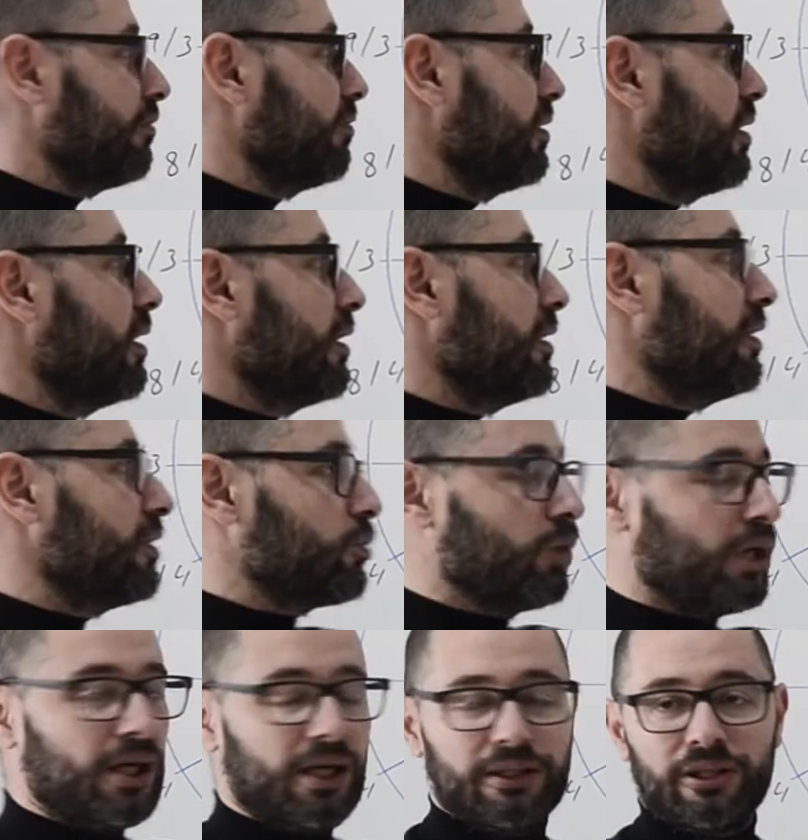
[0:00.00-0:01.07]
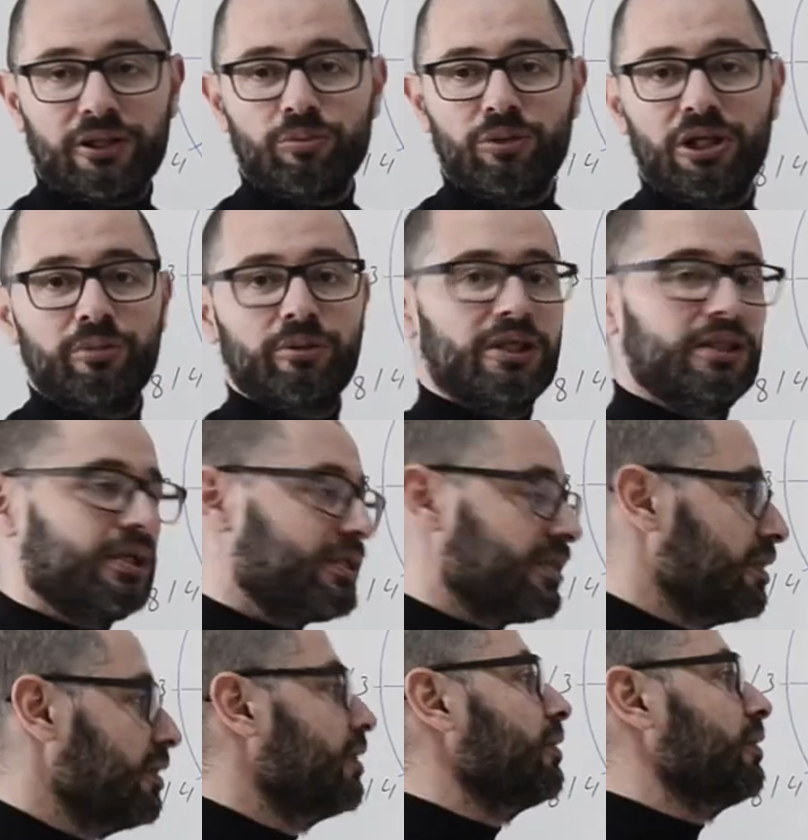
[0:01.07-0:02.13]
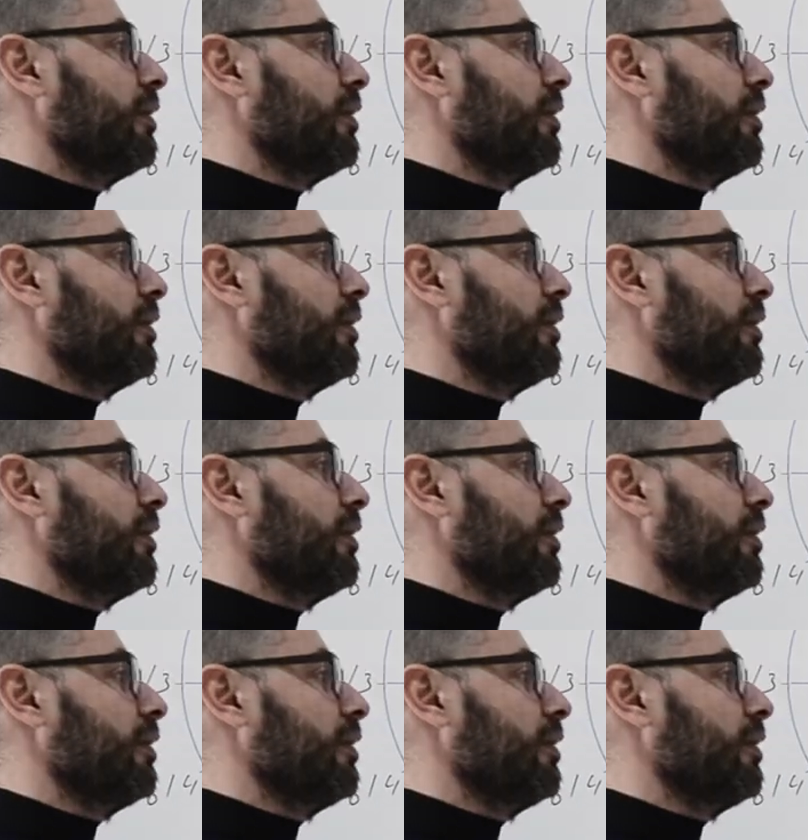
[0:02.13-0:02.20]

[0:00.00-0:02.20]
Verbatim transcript: If the lead is 100 millimeters,